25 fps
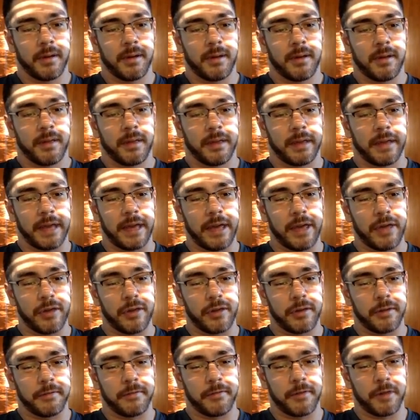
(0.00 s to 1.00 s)
like
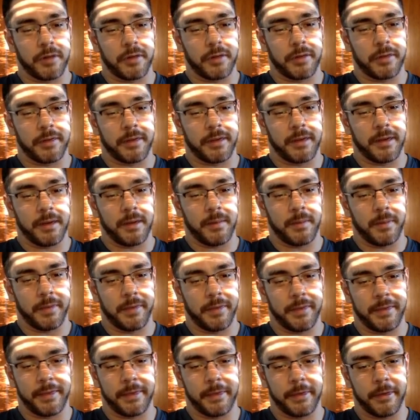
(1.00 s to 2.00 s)
Asian Efficiency,
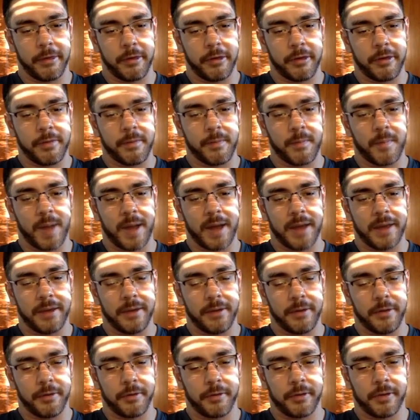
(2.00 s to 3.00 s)
but see, this is just
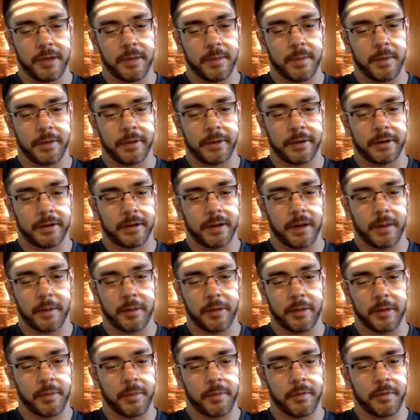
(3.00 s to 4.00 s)
myuser@email.com.
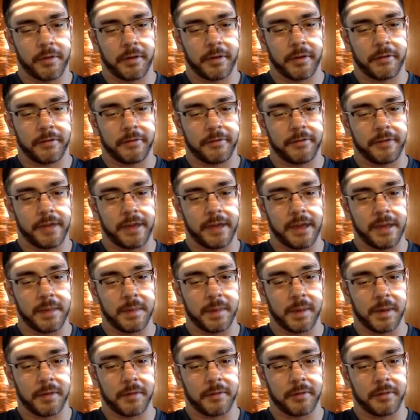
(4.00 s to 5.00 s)
They just provided a fake
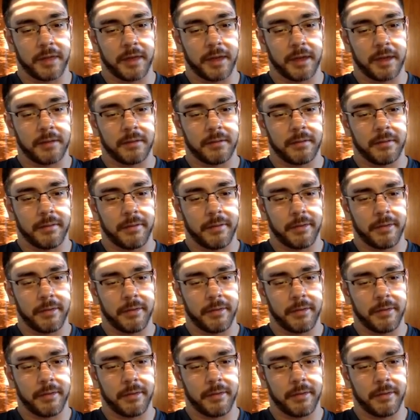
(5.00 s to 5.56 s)
email for that.